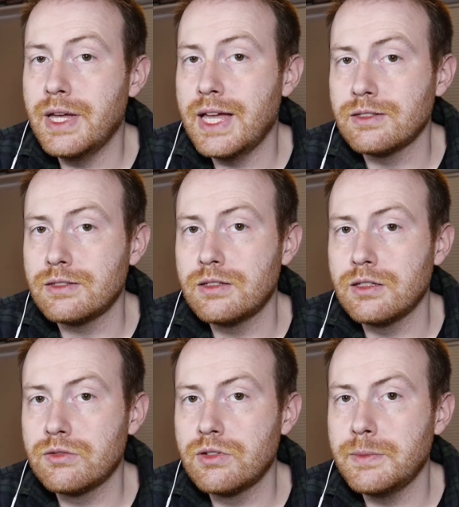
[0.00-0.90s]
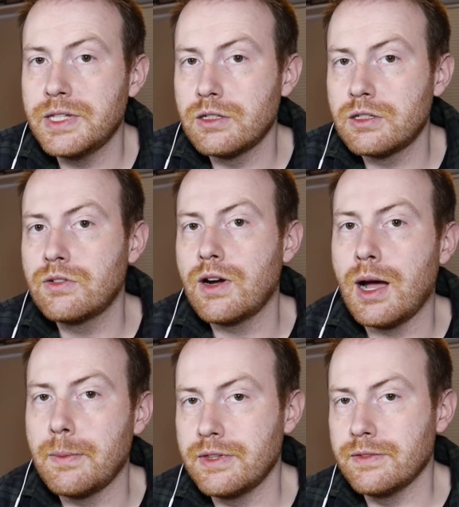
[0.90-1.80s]
the best, the cream of the
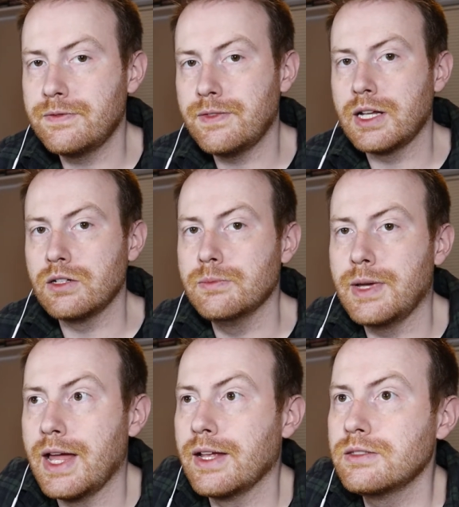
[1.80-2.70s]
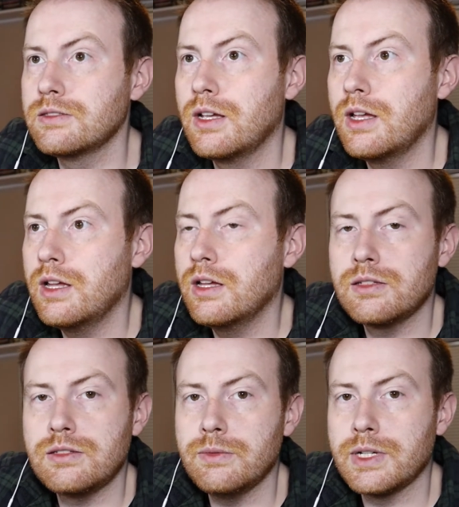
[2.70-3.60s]
crop, the final match.
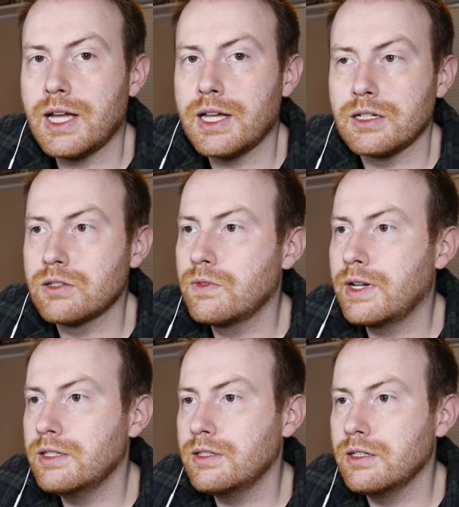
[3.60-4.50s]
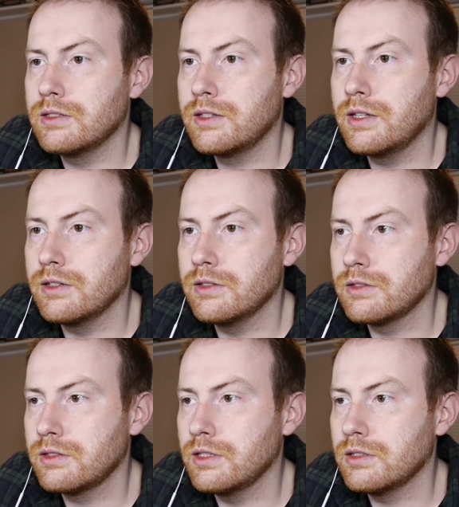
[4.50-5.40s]
See what kind of crazy
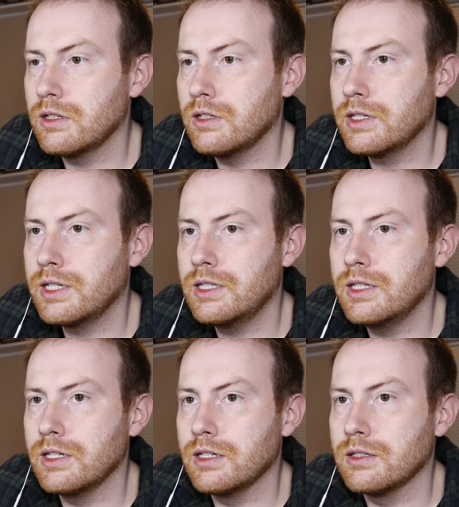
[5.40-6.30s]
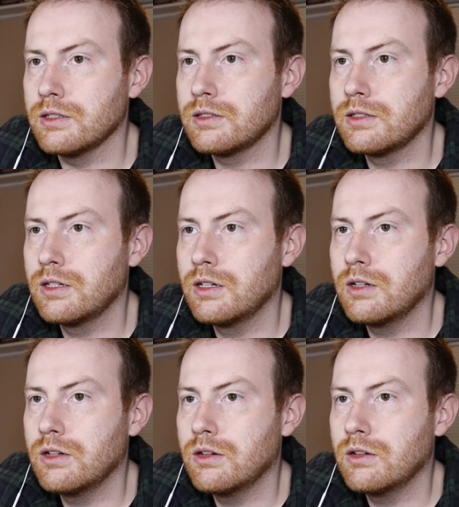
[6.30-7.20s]
skills these. Look at this.
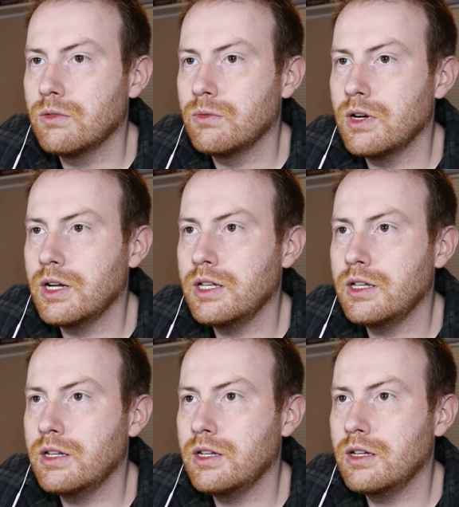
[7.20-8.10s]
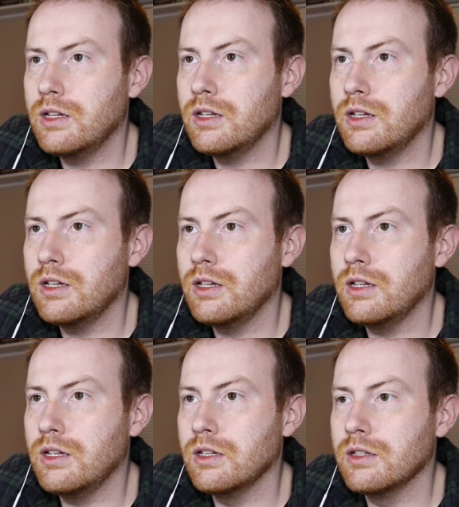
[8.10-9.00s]
What
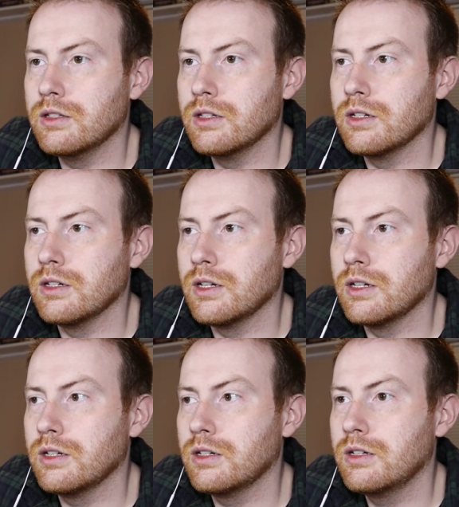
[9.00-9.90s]
in the?